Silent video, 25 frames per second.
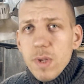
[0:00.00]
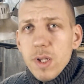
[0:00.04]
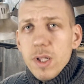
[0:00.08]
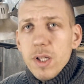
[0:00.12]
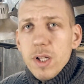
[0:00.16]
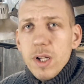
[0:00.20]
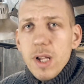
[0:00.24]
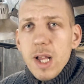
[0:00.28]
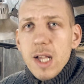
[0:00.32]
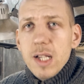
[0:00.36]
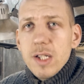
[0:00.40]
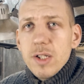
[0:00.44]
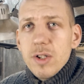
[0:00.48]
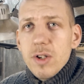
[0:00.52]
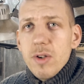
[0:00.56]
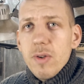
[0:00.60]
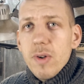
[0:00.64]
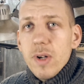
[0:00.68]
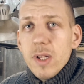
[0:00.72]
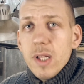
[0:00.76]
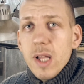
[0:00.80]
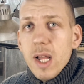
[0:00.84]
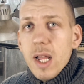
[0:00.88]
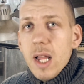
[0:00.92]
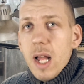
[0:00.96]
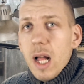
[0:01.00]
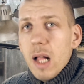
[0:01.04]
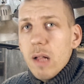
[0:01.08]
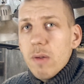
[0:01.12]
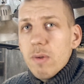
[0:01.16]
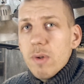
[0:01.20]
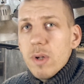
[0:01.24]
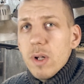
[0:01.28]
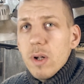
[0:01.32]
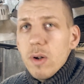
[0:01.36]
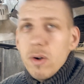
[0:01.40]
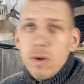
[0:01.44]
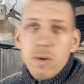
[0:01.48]
in the next Q&A
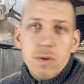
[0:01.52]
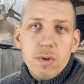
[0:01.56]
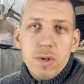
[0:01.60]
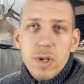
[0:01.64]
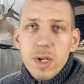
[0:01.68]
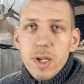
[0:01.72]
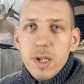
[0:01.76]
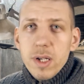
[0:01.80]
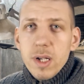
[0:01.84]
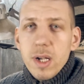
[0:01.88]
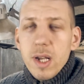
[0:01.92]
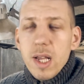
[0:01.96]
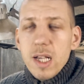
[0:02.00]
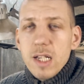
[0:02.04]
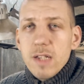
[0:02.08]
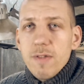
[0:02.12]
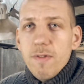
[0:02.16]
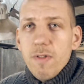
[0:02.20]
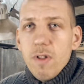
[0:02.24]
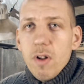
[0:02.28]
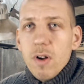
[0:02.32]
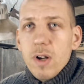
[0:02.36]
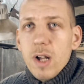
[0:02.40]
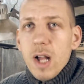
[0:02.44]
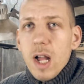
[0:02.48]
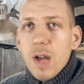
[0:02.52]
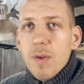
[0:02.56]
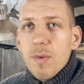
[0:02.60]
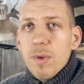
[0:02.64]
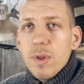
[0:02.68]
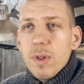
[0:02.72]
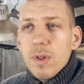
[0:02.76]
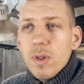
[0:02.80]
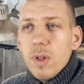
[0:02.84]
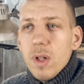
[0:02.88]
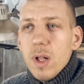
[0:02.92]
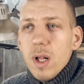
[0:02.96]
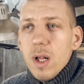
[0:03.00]
I
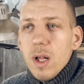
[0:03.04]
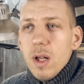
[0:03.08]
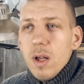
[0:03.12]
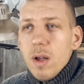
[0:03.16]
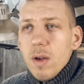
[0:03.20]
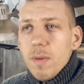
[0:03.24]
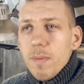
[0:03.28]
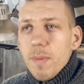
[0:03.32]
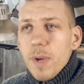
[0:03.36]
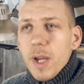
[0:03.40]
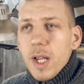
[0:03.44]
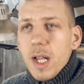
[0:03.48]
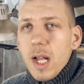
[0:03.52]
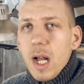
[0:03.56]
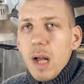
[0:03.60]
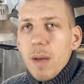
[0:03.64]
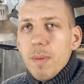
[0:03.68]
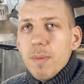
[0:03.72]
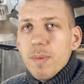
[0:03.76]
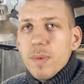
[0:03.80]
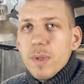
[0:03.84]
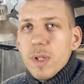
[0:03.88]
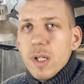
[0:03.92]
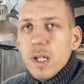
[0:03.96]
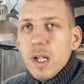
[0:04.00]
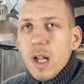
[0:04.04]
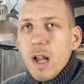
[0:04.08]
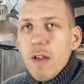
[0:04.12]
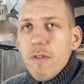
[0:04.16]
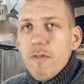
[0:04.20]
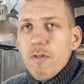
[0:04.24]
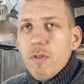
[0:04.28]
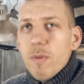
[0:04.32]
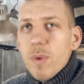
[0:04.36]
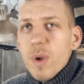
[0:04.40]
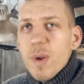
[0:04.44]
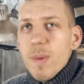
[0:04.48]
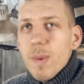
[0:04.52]
will pick up the
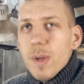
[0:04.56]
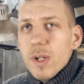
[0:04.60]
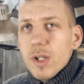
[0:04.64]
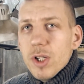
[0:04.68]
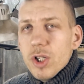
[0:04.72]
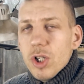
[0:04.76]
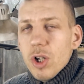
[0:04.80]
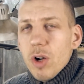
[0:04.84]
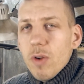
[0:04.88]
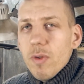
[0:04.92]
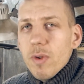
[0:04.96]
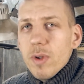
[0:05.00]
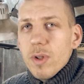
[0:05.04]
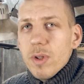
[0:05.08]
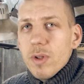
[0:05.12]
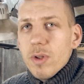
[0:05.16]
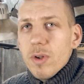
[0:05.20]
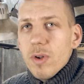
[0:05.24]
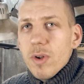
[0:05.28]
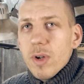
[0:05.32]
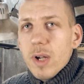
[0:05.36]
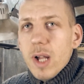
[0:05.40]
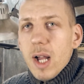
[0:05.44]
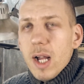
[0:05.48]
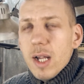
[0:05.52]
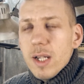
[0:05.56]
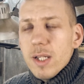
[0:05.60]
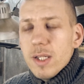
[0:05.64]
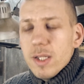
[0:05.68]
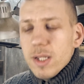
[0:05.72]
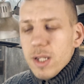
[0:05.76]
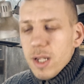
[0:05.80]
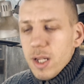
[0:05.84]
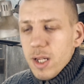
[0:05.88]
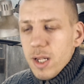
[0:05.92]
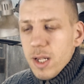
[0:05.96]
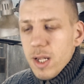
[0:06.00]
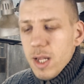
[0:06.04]
knife from him and show it to you
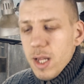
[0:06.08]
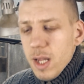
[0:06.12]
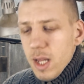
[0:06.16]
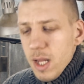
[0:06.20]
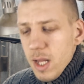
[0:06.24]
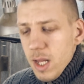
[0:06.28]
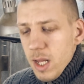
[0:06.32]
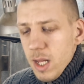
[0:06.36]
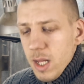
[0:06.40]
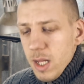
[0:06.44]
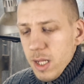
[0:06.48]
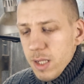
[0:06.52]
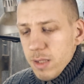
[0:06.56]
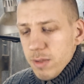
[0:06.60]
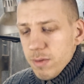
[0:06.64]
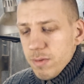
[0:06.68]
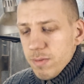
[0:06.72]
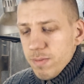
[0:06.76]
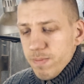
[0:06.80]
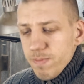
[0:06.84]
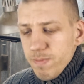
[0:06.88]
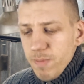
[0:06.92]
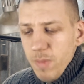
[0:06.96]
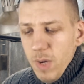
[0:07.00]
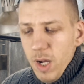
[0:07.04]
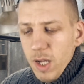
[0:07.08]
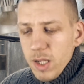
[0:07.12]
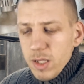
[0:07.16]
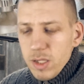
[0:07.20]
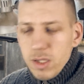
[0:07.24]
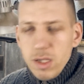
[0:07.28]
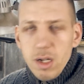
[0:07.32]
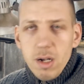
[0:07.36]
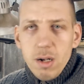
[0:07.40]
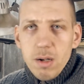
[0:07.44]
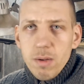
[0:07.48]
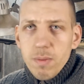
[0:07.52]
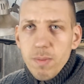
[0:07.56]
guys. And I
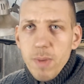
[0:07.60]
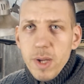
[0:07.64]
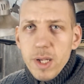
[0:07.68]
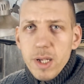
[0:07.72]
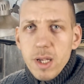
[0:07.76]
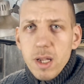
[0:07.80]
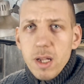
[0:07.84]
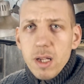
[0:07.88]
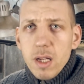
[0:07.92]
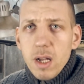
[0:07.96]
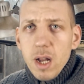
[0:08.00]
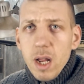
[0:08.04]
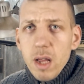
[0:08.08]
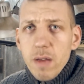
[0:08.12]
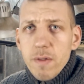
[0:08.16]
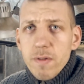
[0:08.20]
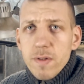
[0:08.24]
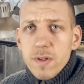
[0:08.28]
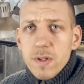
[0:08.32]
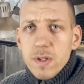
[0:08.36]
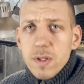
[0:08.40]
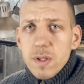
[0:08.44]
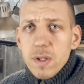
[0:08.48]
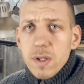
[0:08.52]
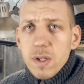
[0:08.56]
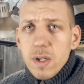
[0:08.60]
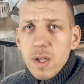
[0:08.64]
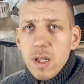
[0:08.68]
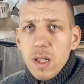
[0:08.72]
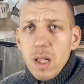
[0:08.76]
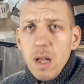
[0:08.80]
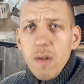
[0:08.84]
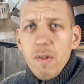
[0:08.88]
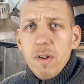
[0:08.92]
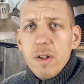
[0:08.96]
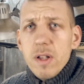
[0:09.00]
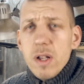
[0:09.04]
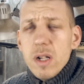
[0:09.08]
started making knives
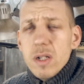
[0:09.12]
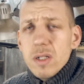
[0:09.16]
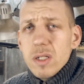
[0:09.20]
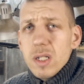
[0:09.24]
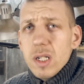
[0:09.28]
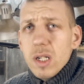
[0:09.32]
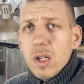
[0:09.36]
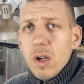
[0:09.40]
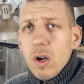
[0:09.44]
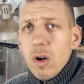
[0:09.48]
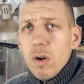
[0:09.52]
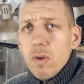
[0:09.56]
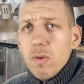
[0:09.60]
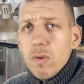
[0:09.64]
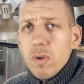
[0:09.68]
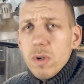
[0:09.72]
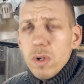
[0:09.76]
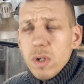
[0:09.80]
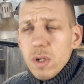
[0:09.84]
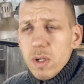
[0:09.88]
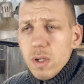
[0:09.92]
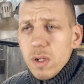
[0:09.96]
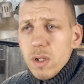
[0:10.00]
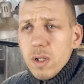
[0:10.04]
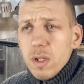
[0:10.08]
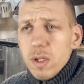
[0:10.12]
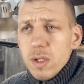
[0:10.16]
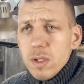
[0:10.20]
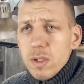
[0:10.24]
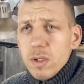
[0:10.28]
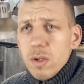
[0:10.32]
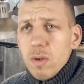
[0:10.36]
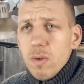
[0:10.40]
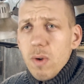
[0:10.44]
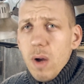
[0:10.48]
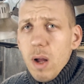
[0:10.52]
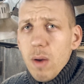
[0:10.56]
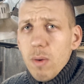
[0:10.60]
11 years ago,
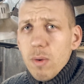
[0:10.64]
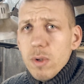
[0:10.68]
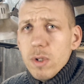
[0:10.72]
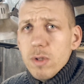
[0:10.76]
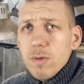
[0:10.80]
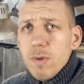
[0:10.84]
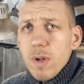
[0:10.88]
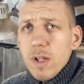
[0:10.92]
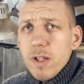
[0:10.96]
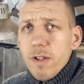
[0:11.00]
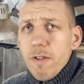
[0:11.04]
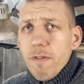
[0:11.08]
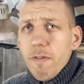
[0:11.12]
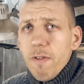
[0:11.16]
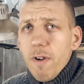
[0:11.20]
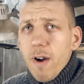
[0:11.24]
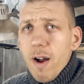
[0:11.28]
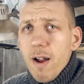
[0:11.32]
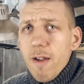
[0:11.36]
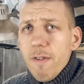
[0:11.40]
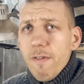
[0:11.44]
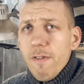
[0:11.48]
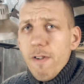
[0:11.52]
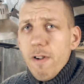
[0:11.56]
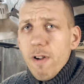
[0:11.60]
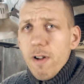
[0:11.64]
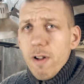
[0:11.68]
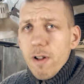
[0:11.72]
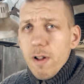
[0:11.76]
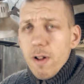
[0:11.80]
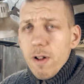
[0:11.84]
so I was 25.